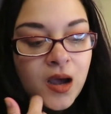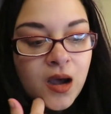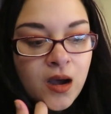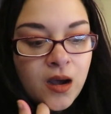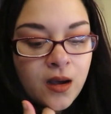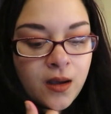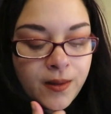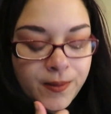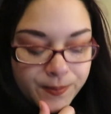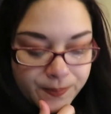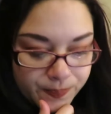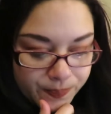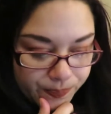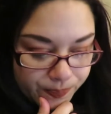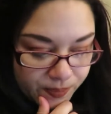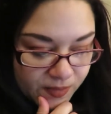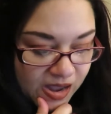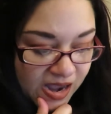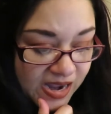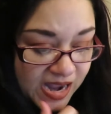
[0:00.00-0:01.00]

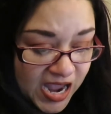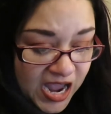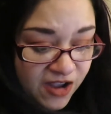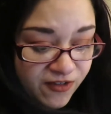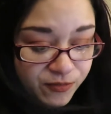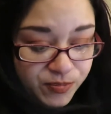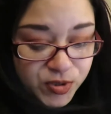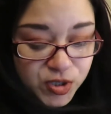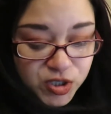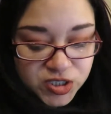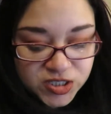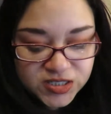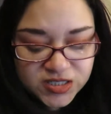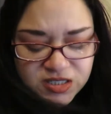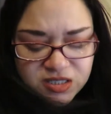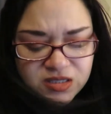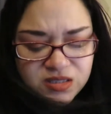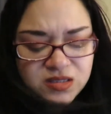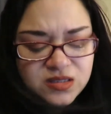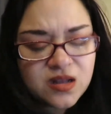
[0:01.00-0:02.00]
Um, I have
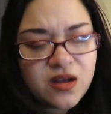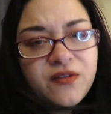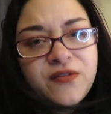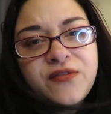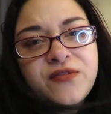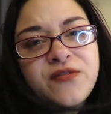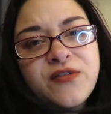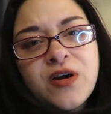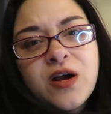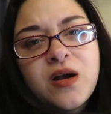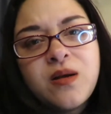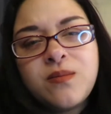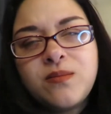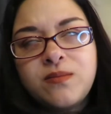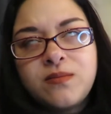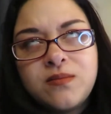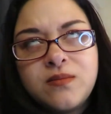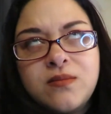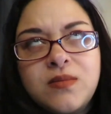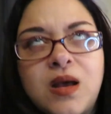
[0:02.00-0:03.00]
purchased stuff
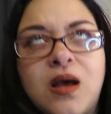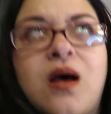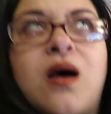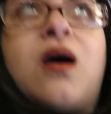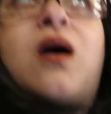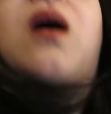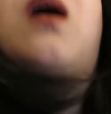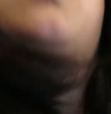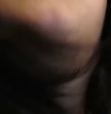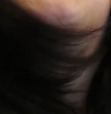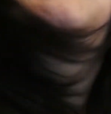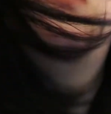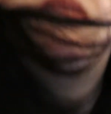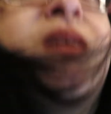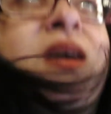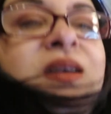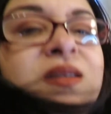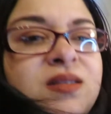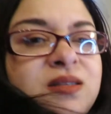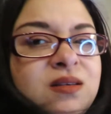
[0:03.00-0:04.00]
from
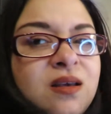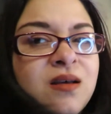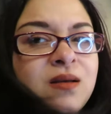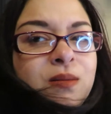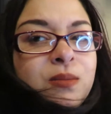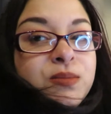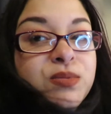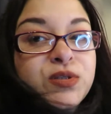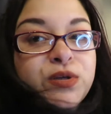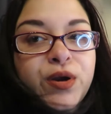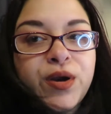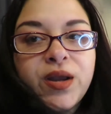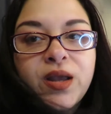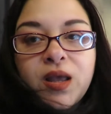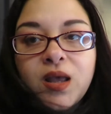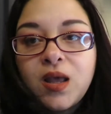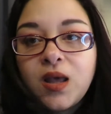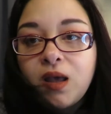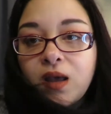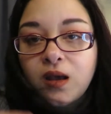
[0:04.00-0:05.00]
Anastasia, I'm sorry,
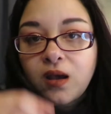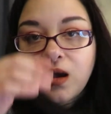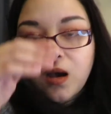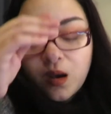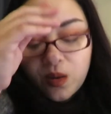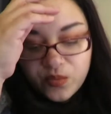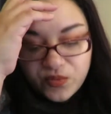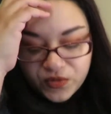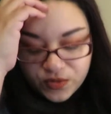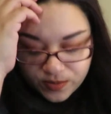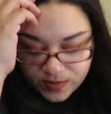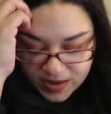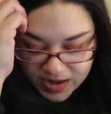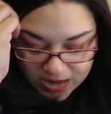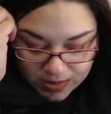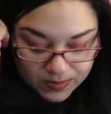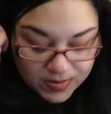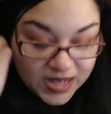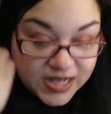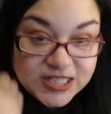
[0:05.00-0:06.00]
um, from
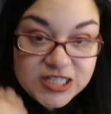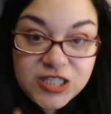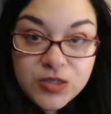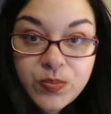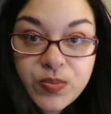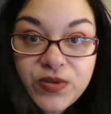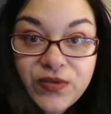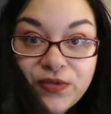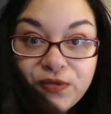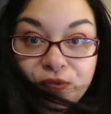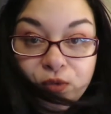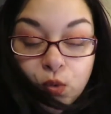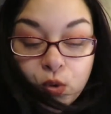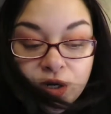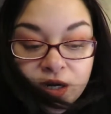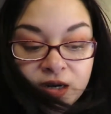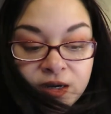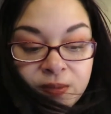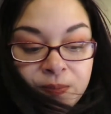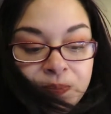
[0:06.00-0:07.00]
IMATS
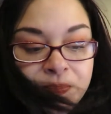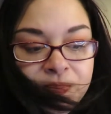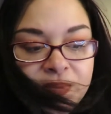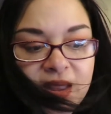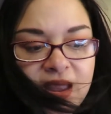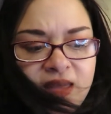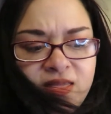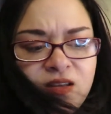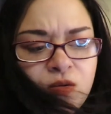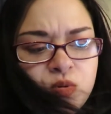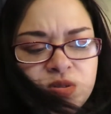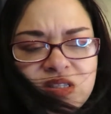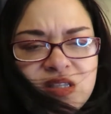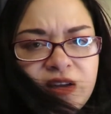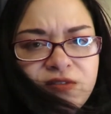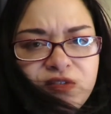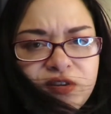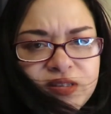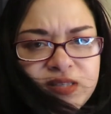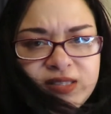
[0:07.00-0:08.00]
before and there was
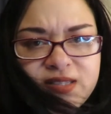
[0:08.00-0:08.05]
never a